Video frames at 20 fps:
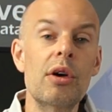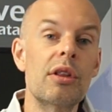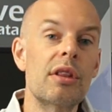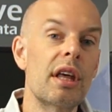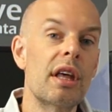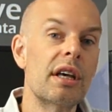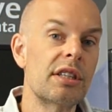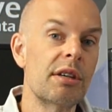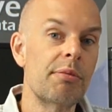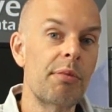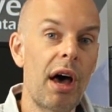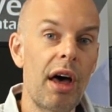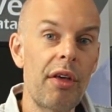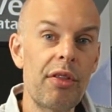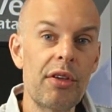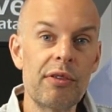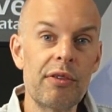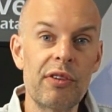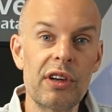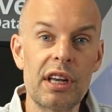There's some
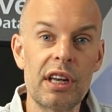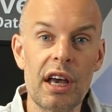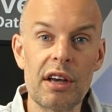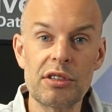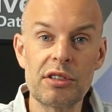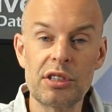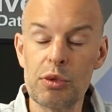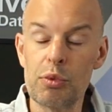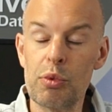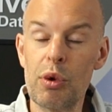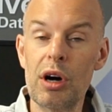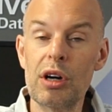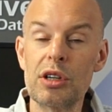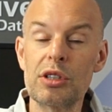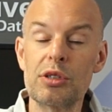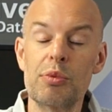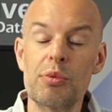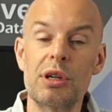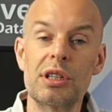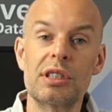other videos to
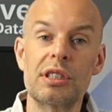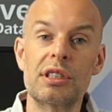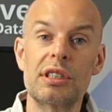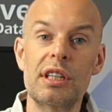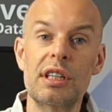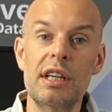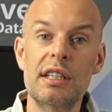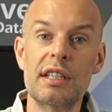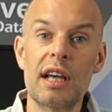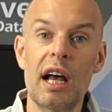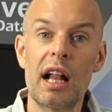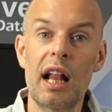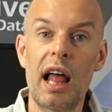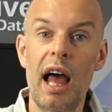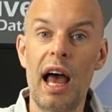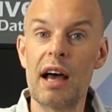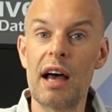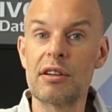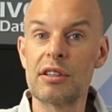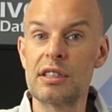watch which detail
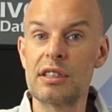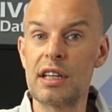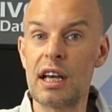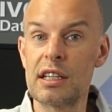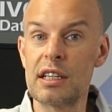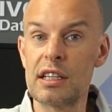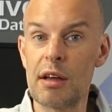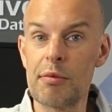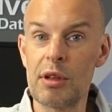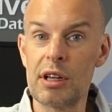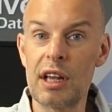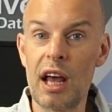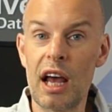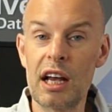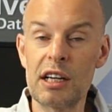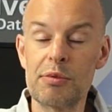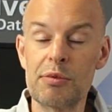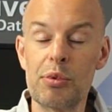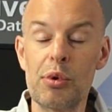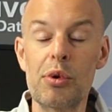how to set up the
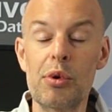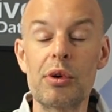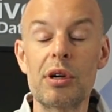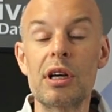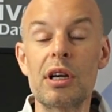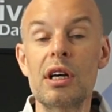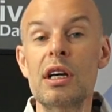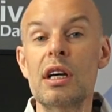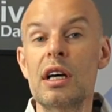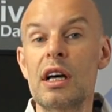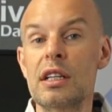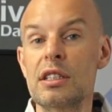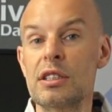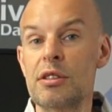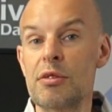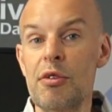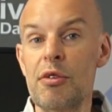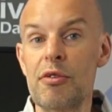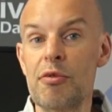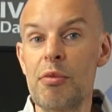dashboard and
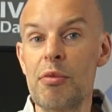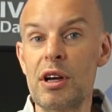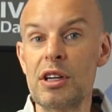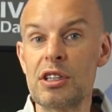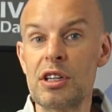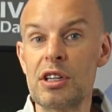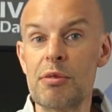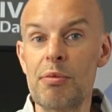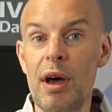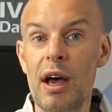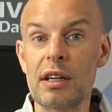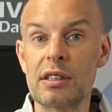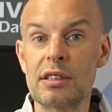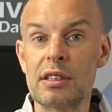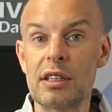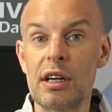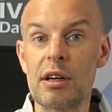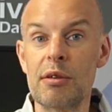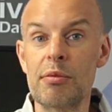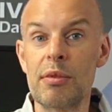some information
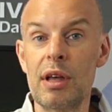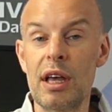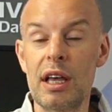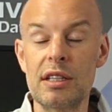about um,